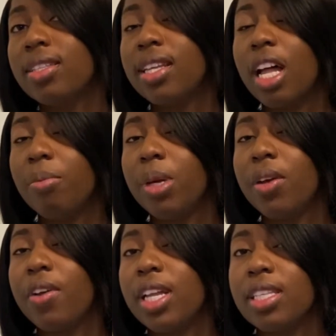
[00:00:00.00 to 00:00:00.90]
So I'll be
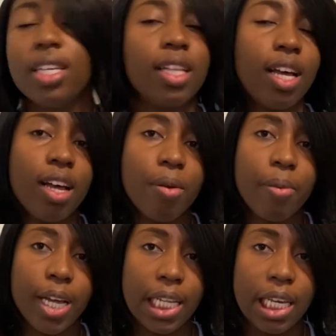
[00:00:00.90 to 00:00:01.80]
creating
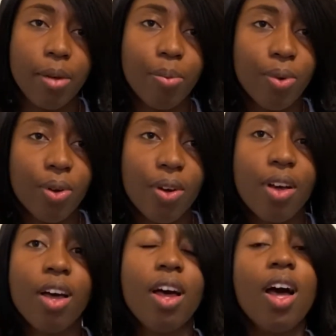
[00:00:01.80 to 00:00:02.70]
an ebook
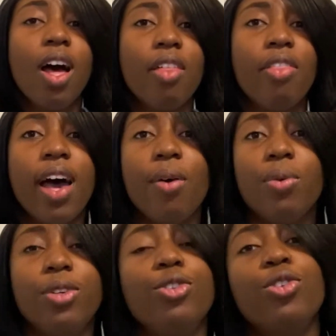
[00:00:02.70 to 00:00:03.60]
that
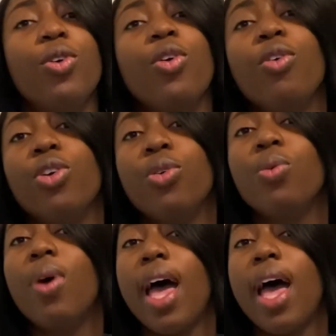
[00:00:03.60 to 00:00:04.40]
would show you